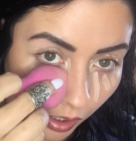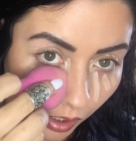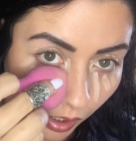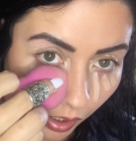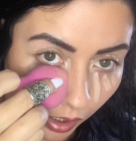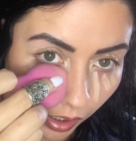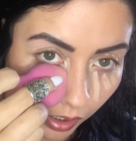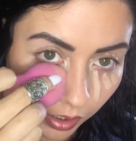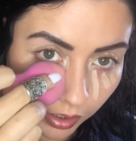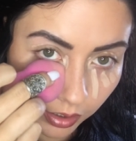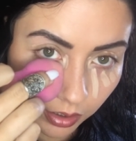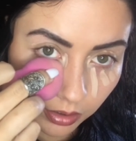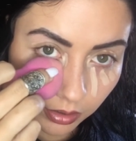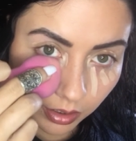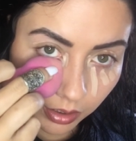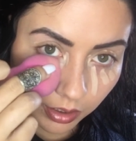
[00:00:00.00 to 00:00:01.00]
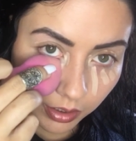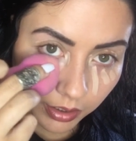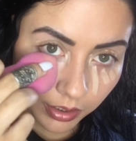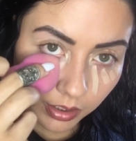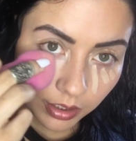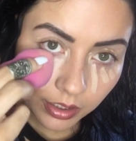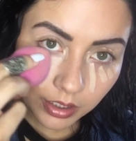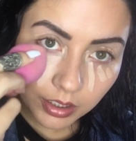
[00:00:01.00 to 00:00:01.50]
and
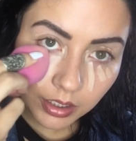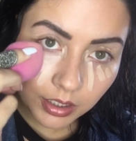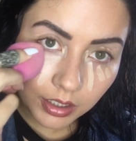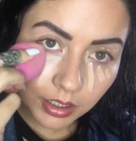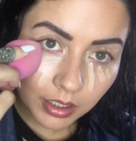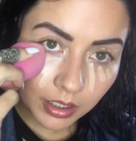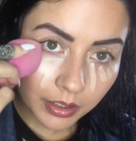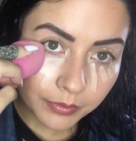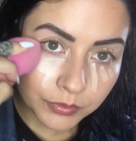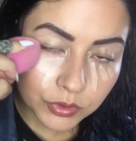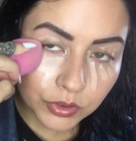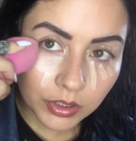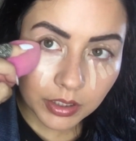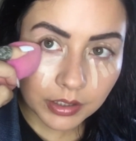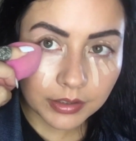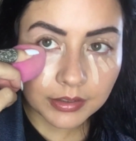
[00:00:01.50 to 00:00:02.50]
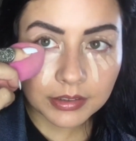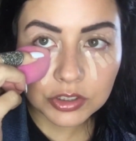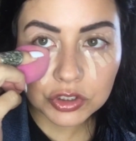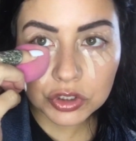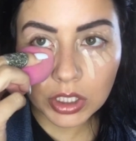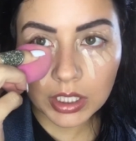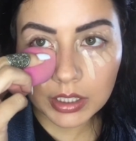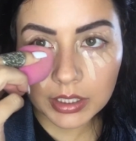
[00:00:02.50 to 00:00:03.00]
I am just
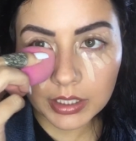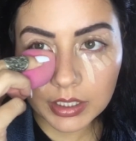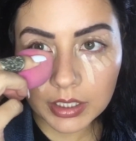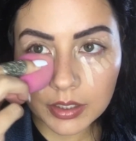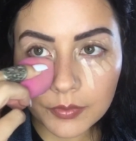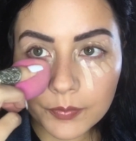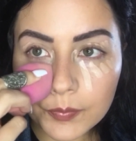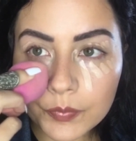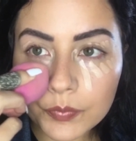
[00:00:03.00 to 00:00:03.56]
gently